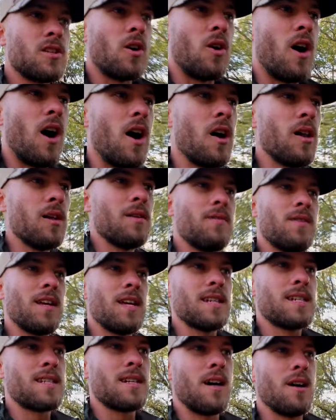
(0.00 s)
So all of
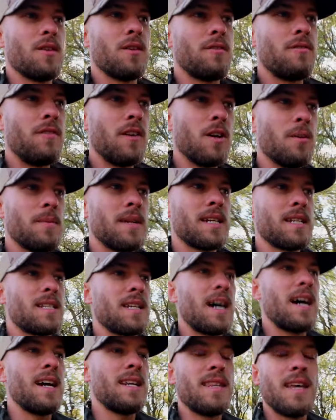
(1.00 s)
this on the filming
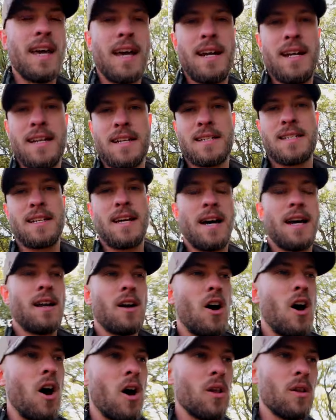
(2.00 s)
side, the editing side,
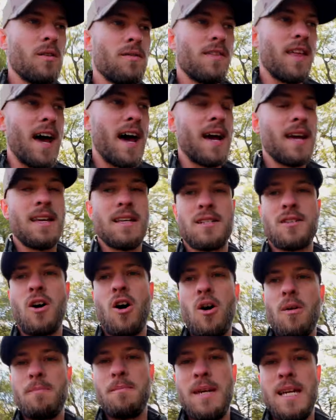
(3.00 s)
all of that is
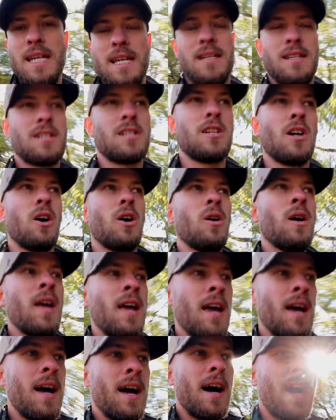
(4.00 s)
all me. So
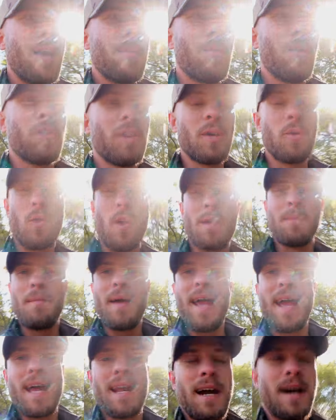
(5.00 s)
I'm only one
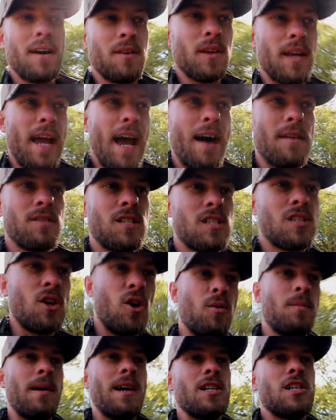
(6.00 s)
man. I only have
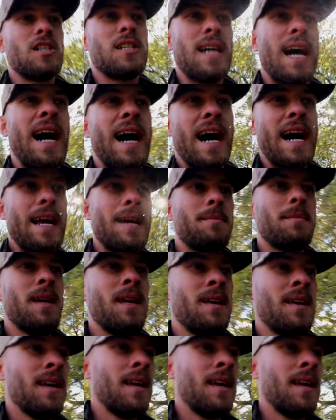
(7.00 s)
so much time.